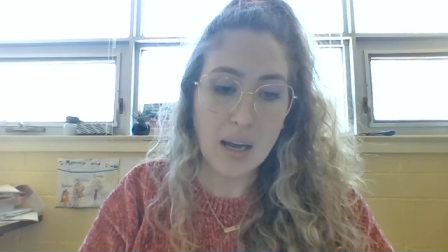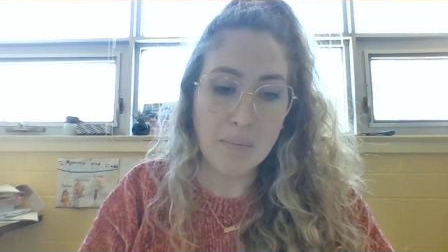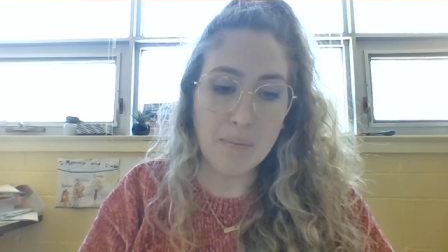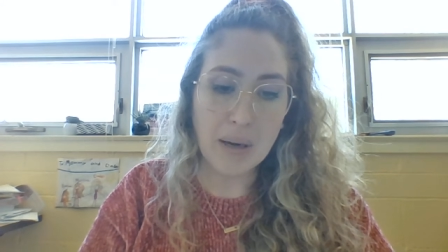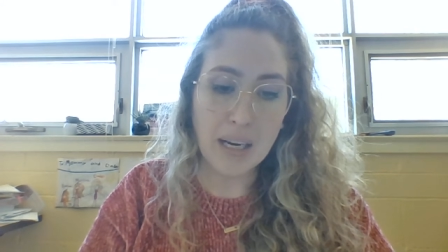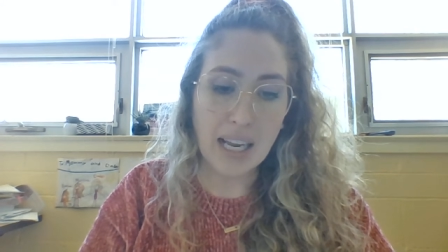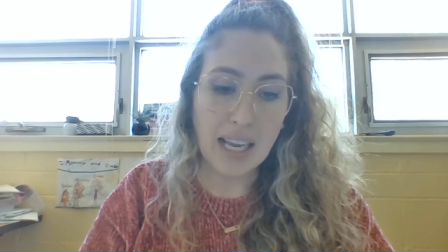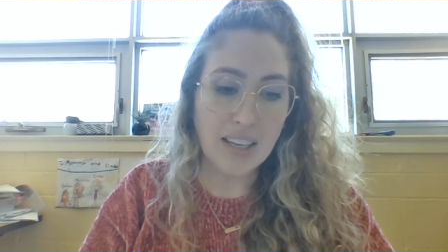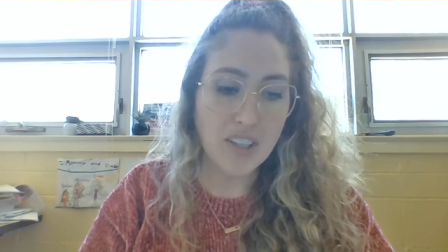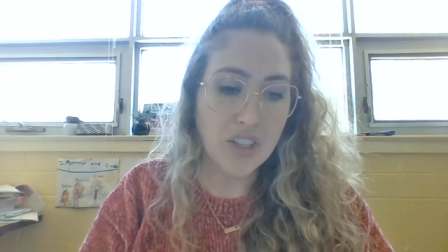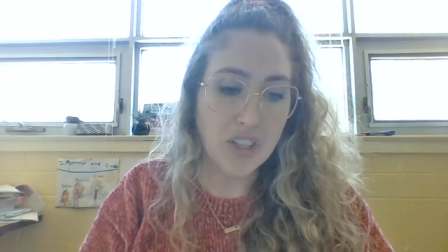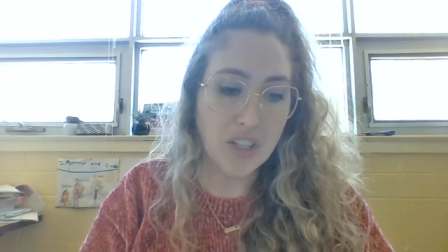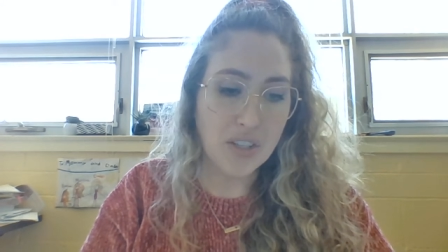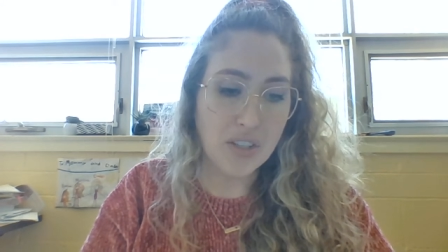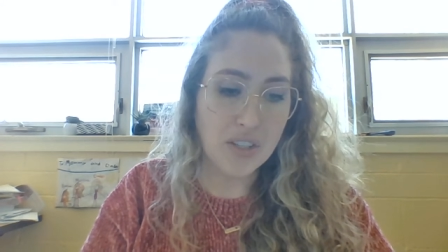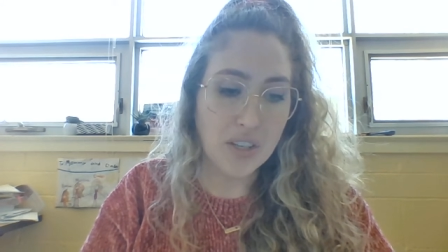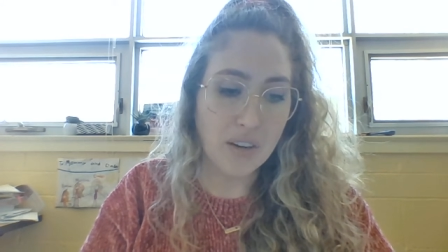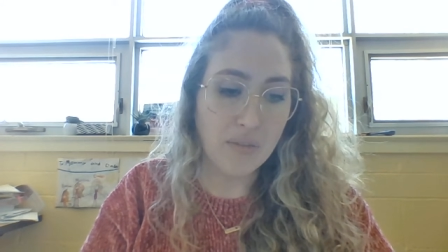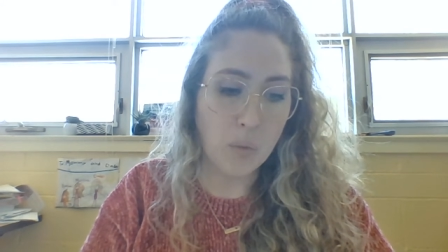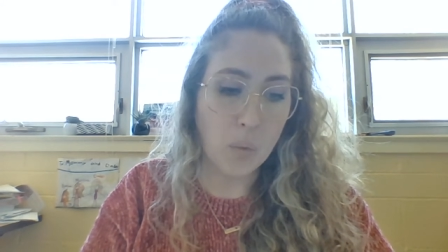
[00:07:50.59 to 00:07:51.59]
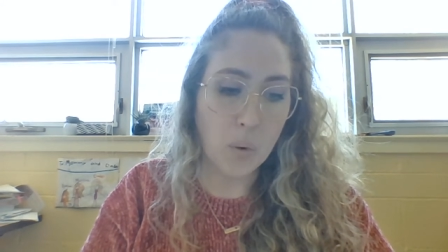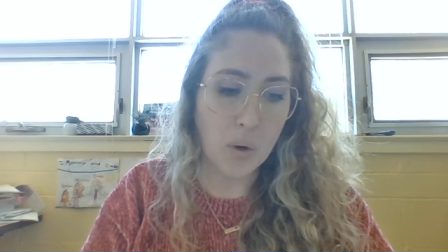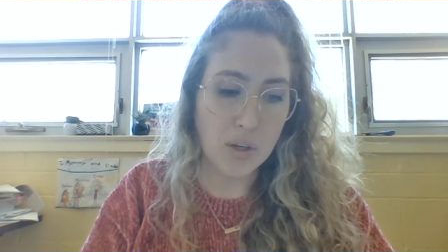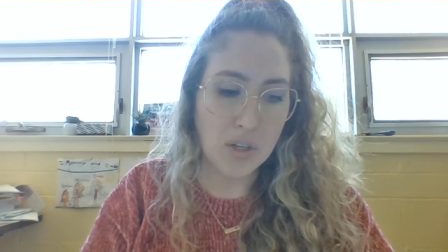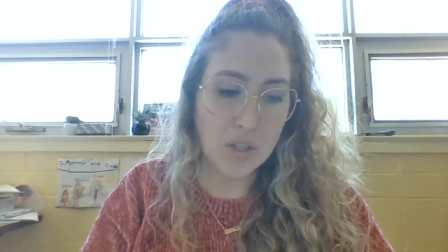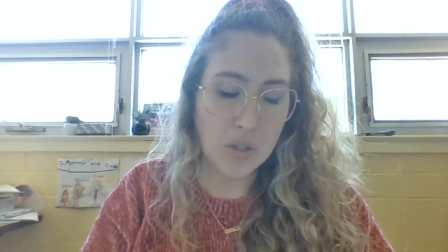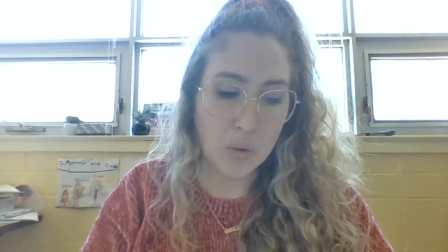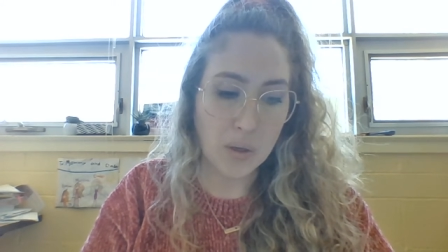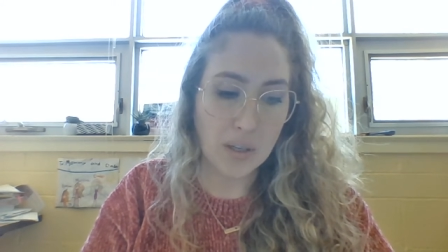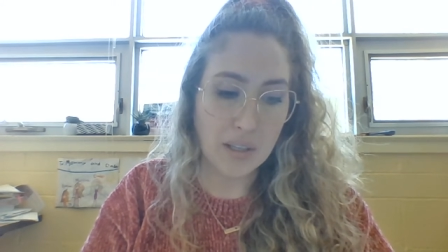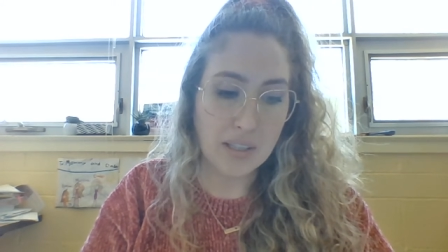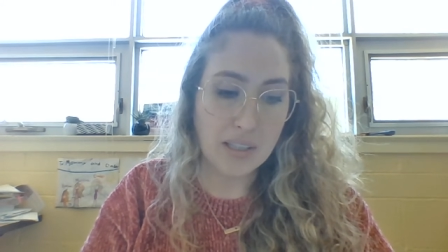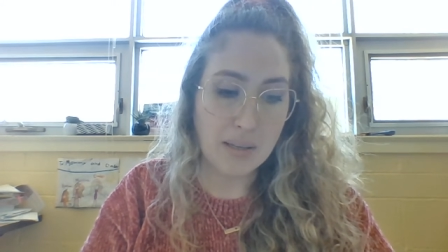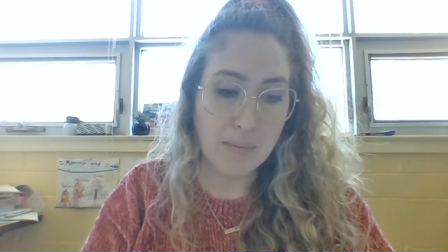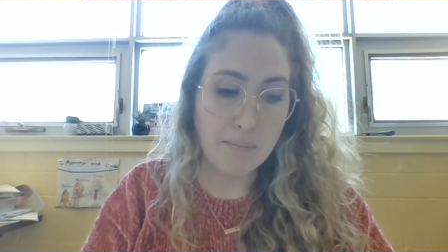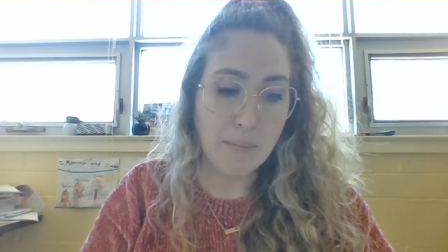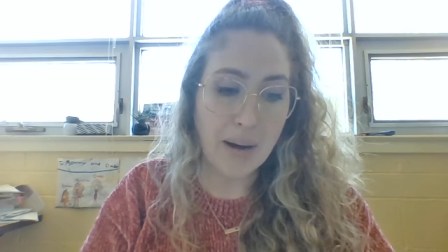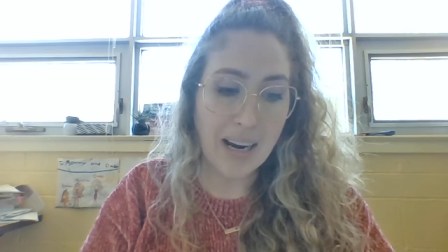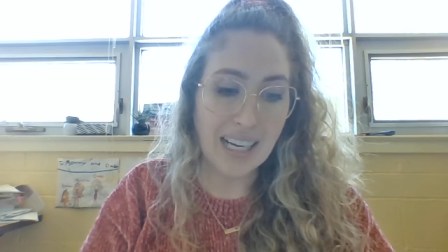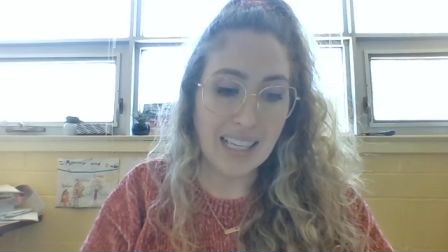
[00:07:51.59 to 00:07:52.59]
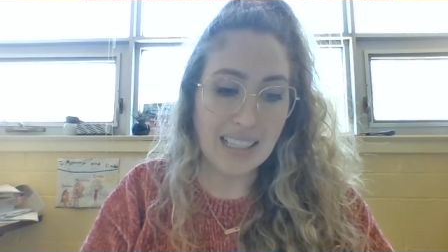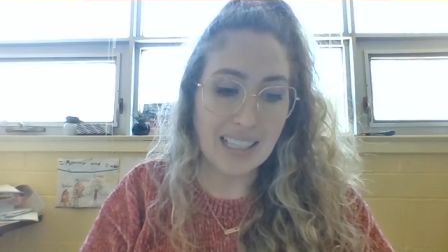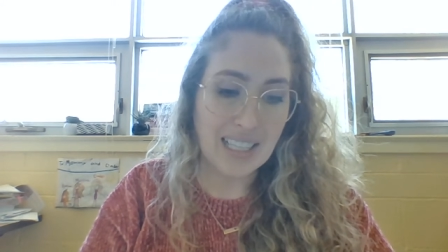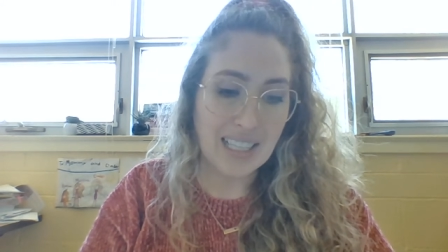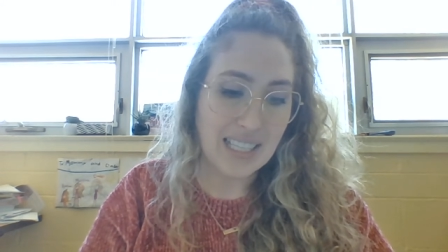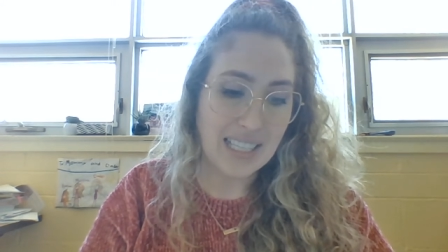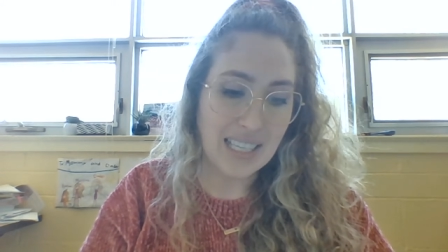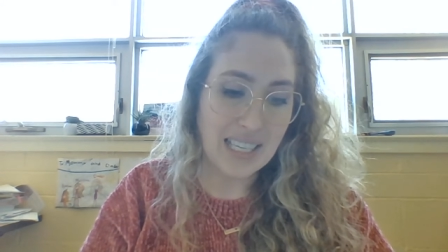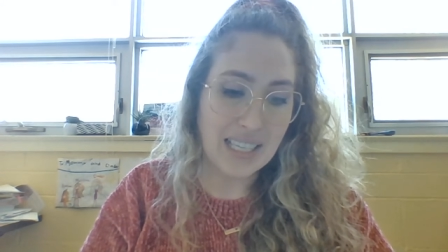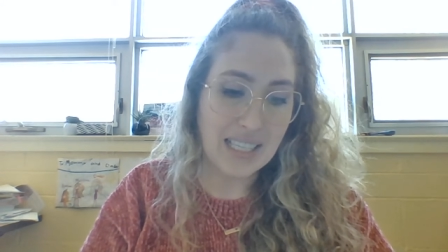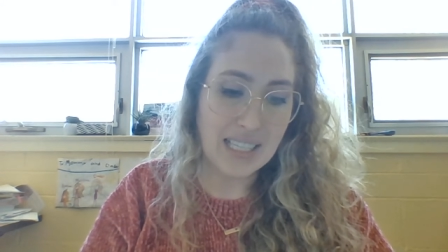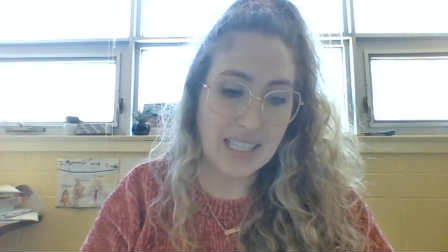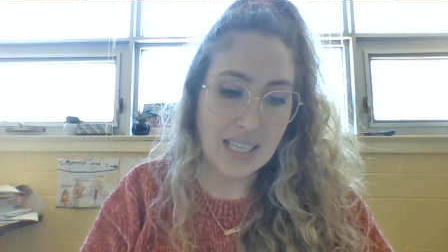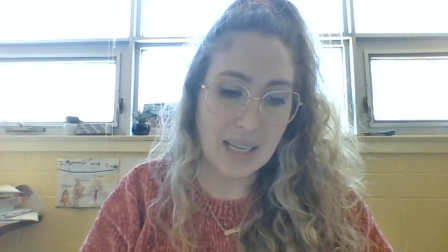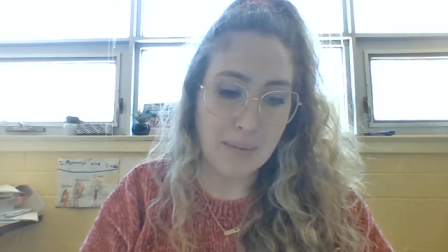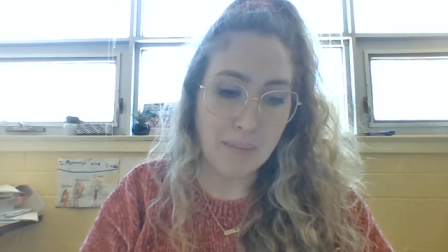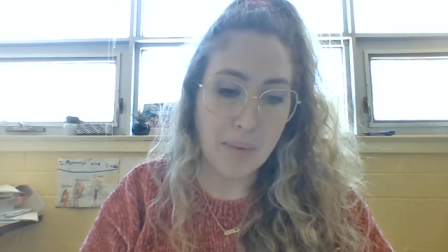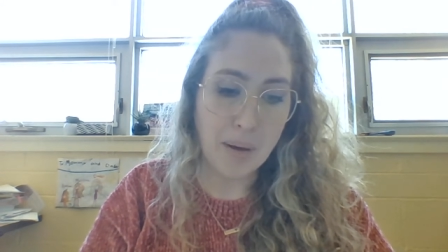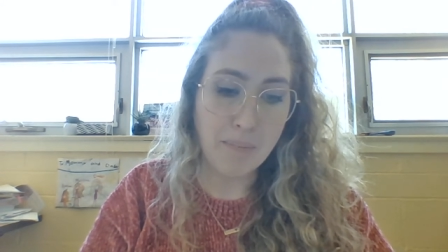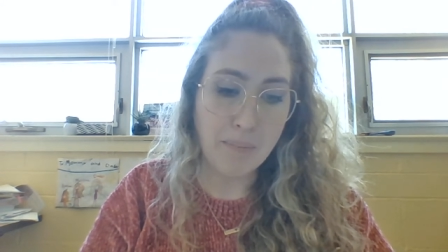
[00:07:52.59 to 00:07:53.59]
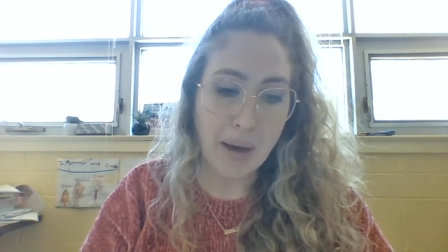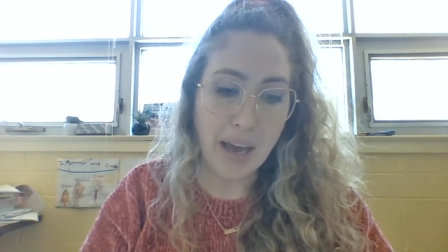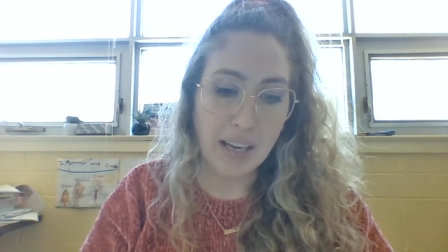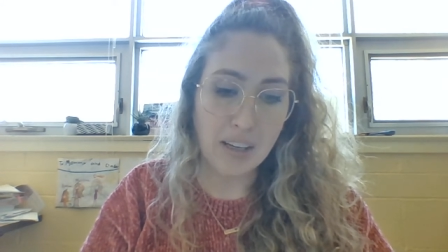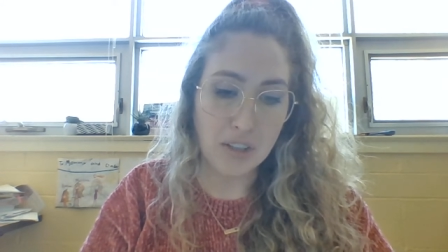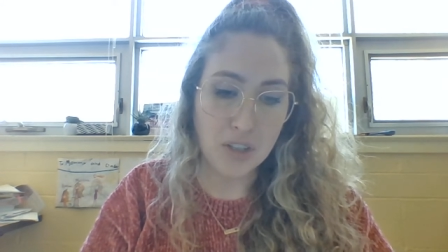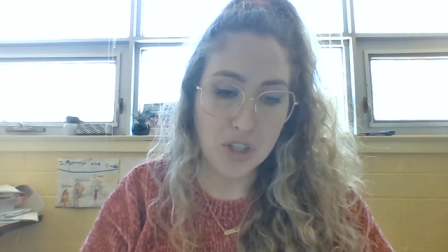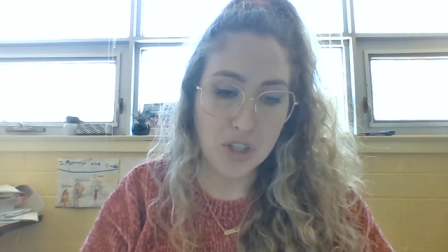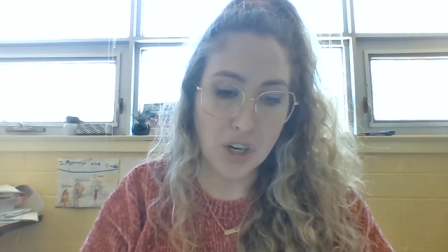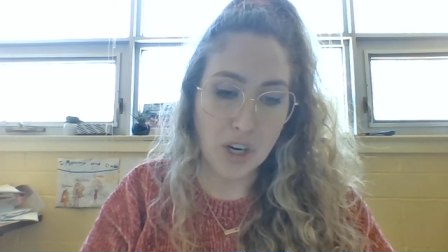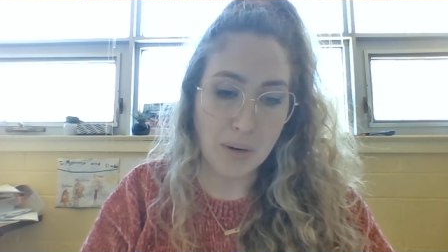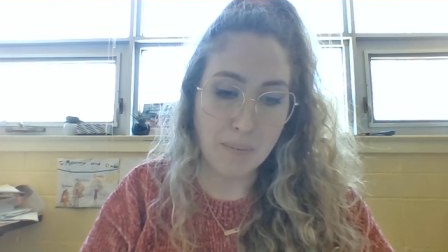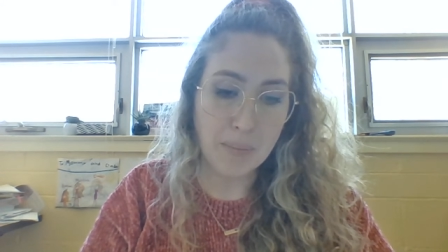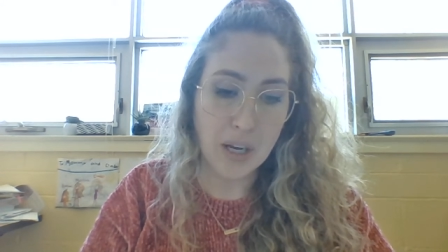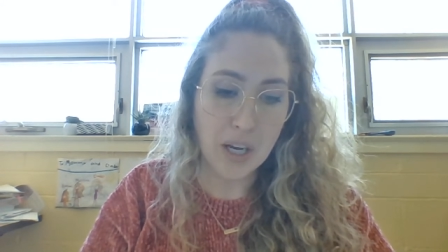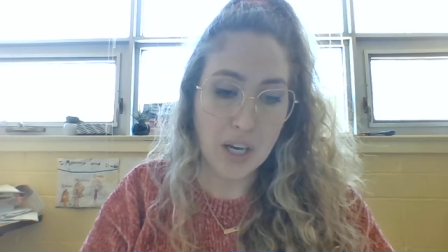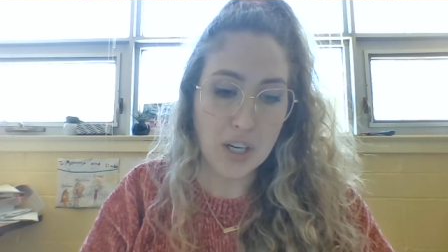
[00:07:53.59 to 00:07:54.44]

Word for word: but edges of war swords mightily seized him, battle sharp,